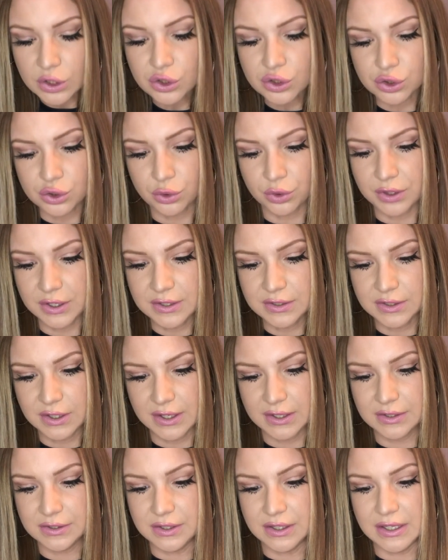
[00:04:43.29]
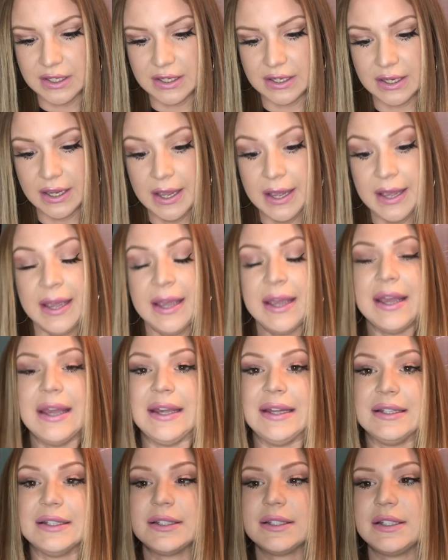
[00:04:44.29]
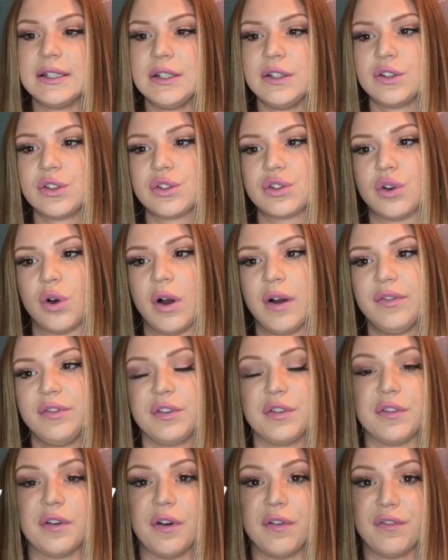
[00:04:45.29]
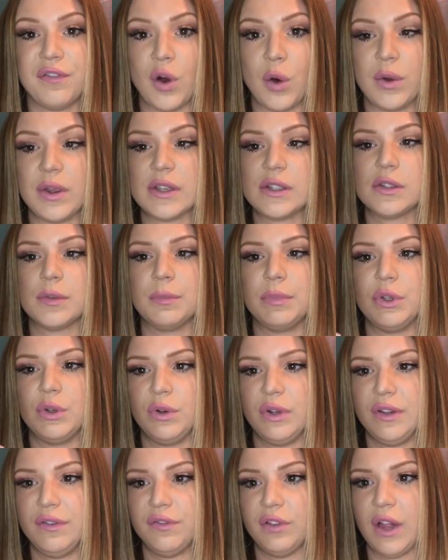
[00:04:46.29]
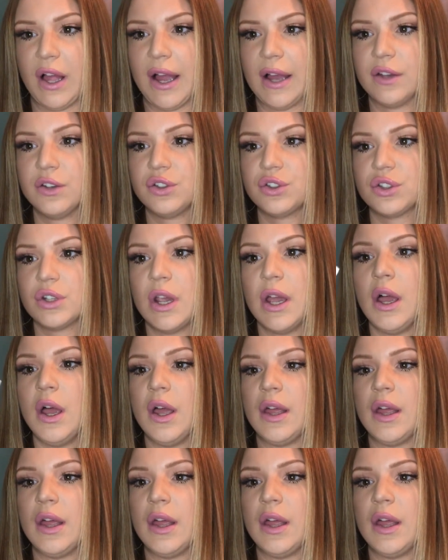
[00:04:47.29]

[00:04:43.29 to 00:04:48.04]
So this is the Instant Soft Focus Beauty Flash.